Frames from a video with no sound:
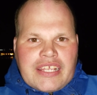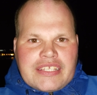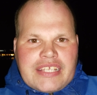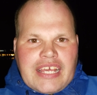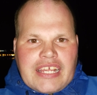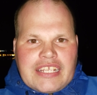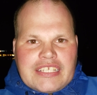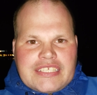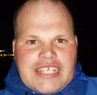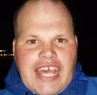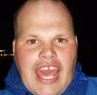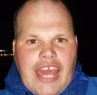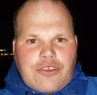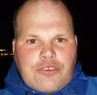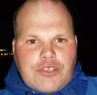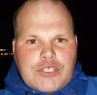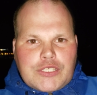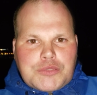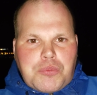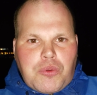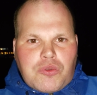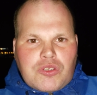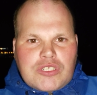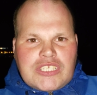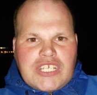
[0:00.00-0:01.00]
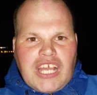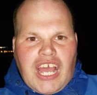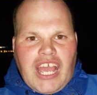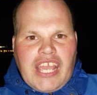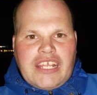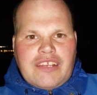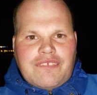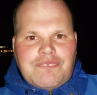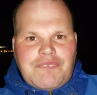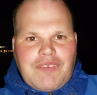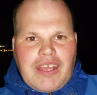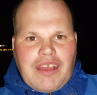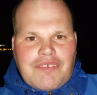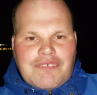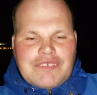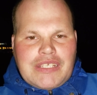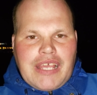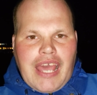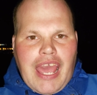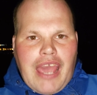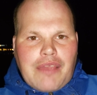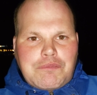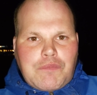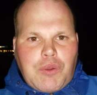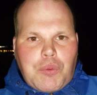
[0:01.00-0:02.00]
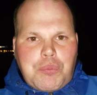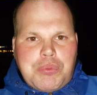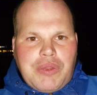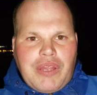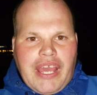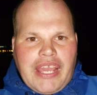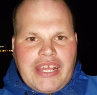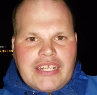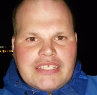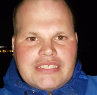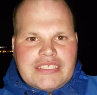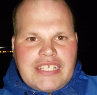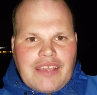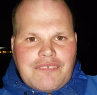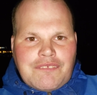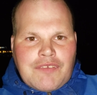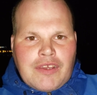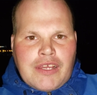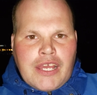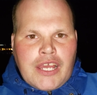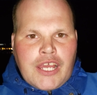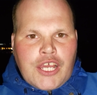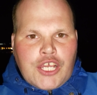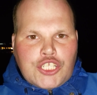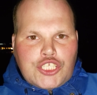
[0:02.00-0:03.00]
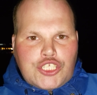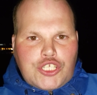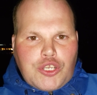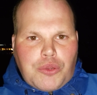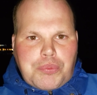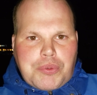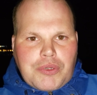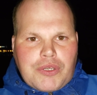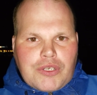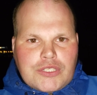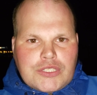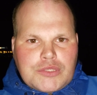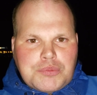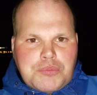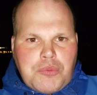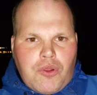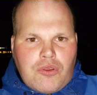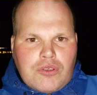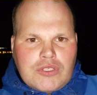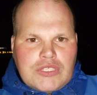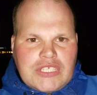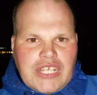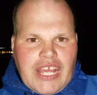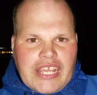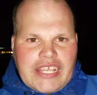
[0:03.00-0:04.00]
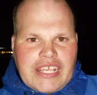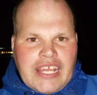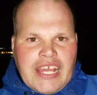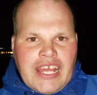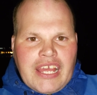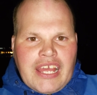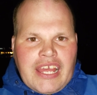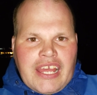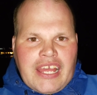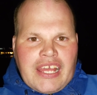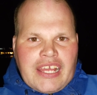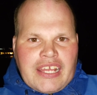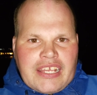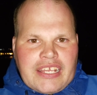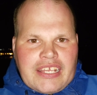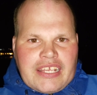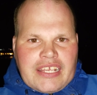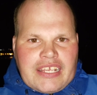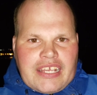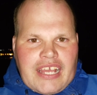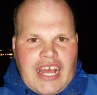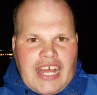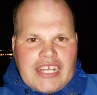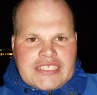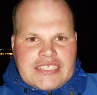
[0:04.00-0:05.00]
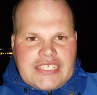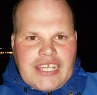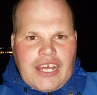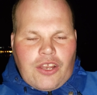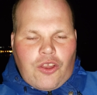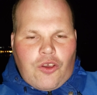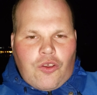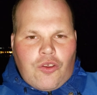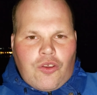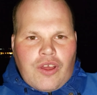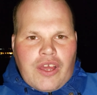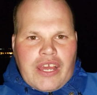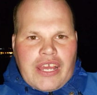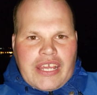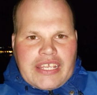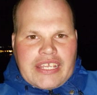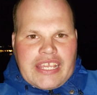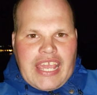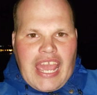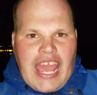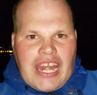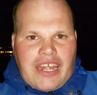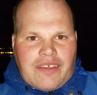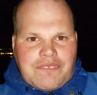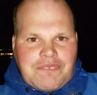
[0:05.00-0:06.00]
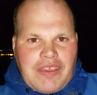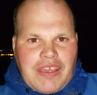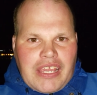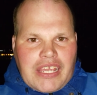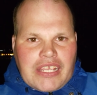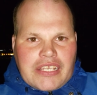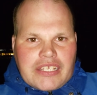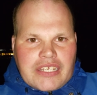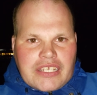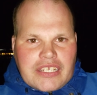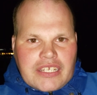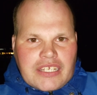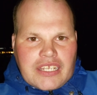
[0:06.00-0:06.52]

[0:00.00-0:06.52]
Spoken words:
Then Saturn's moon Titan becomes habitable planet, same with Jupiter's moons like Callisto, Ganymede,